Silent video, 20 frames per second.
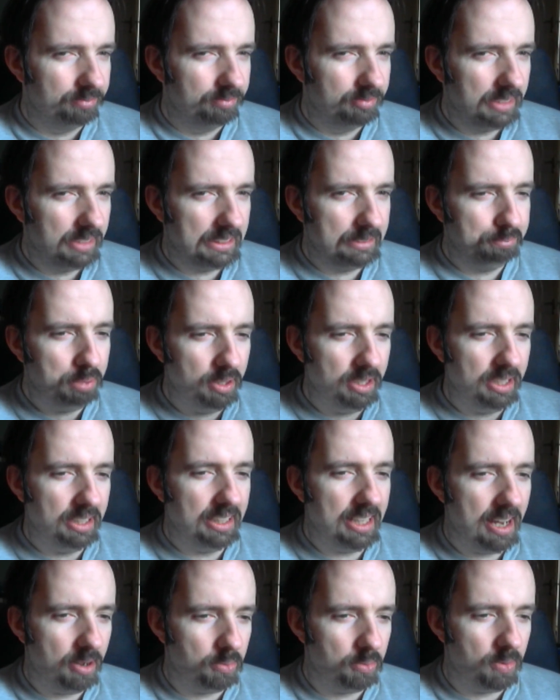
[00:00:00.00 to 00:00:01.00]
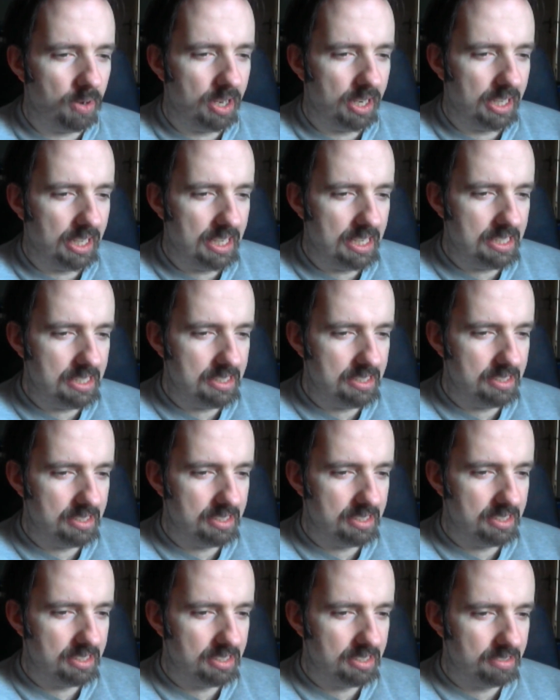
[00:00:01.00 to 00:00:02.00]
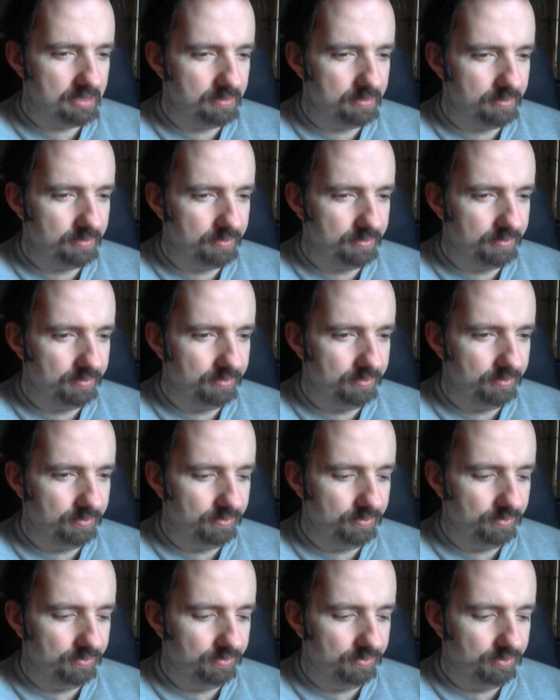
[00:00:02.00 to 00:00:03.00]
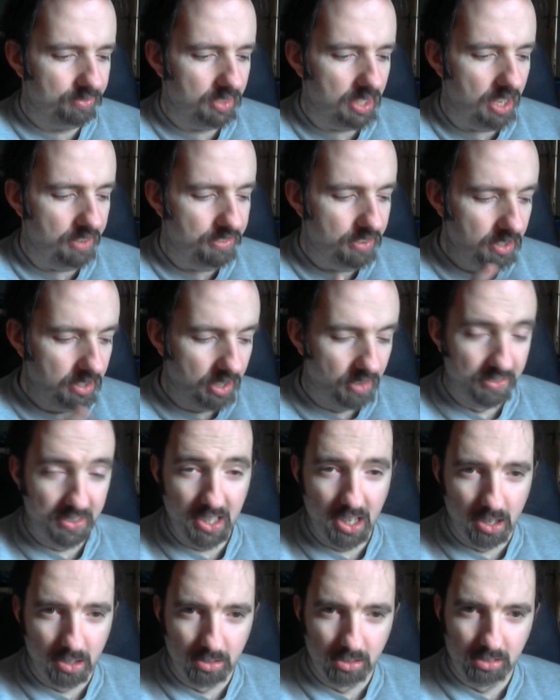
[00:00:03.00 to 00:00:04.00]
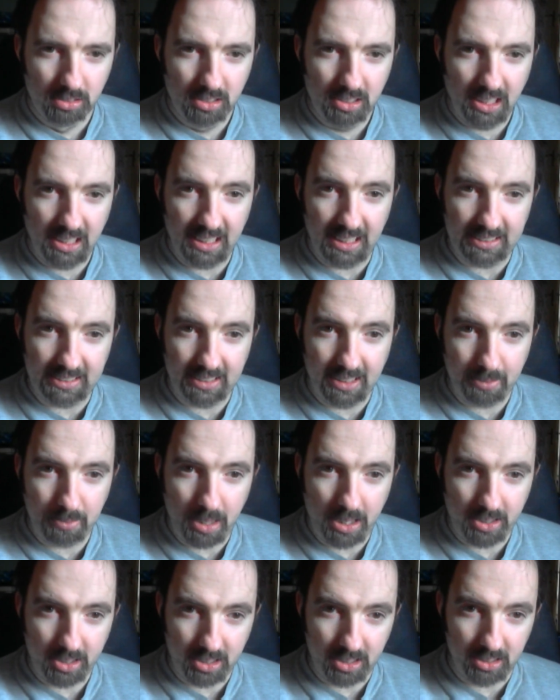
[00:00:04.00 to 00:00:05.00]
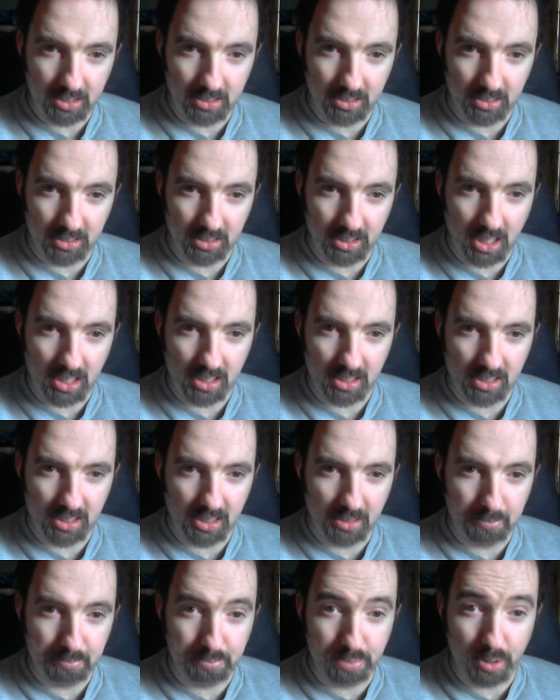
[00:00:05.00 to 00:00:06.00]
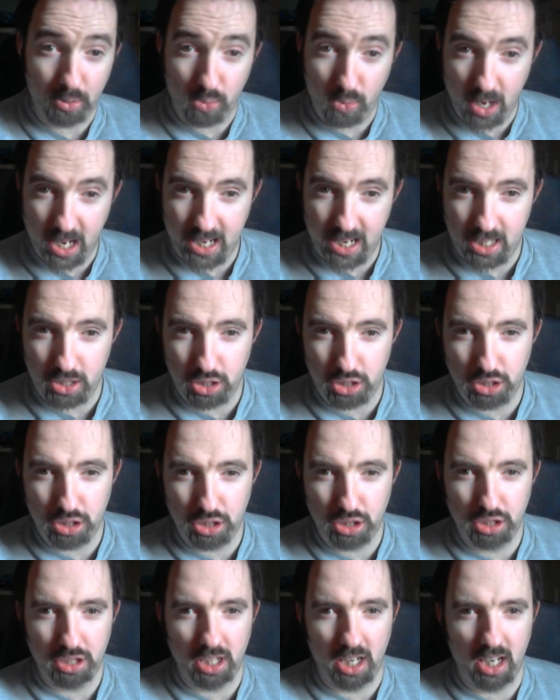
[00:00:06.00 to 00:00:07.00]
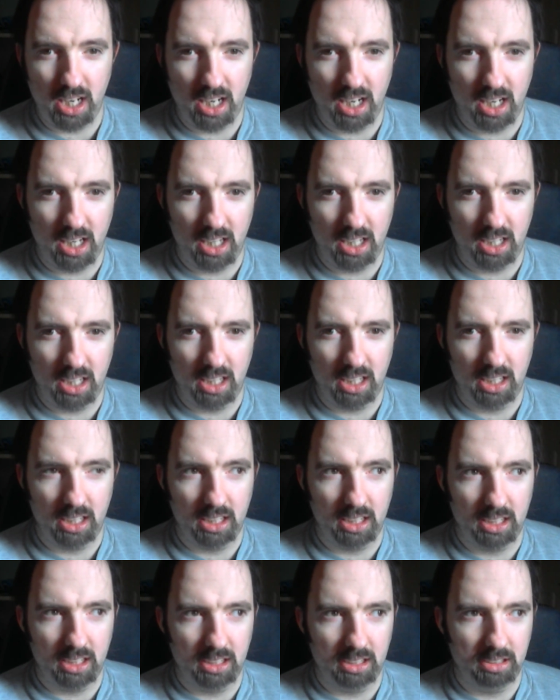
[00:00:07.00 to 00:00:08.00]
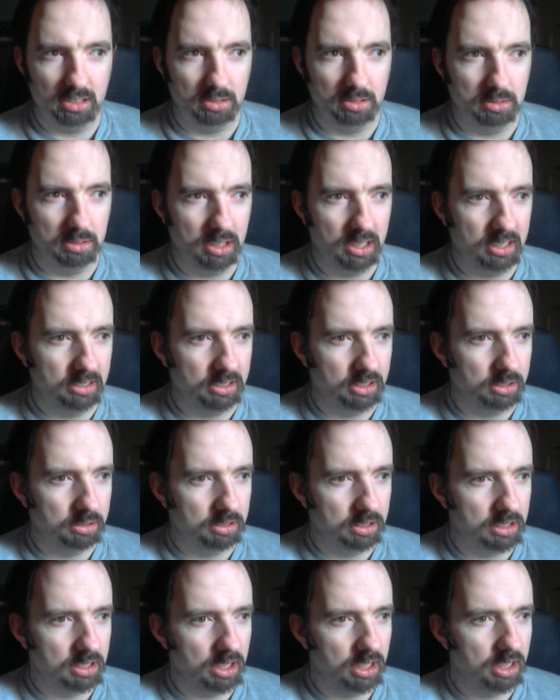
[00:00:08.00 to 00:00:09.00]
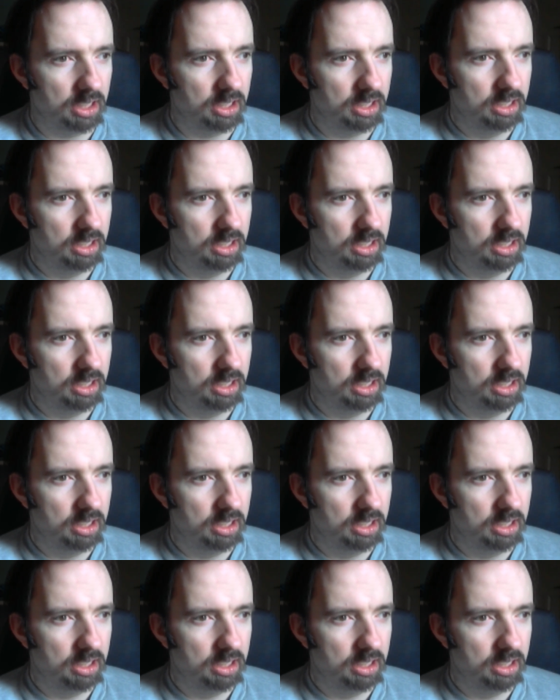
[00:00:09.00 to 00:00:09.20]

Let's put it that way. It's if you love the old classic American kind of like Bewitched. What else was there?